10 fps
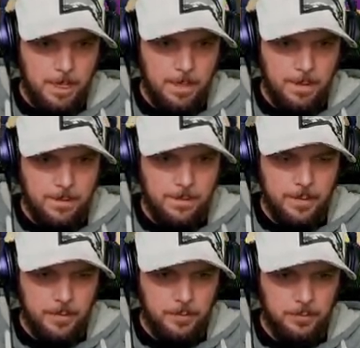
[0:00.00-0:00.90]

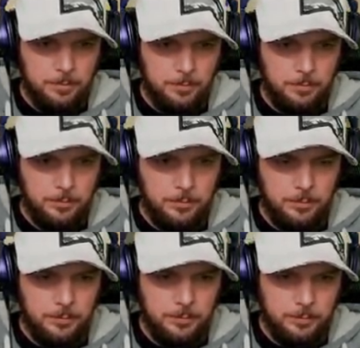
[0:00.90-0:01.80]

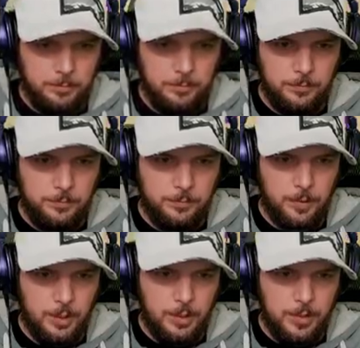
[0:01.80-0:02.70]

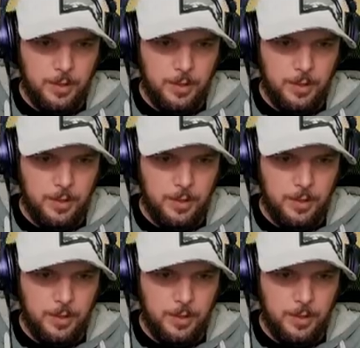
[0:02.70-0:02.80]
Nothing is said.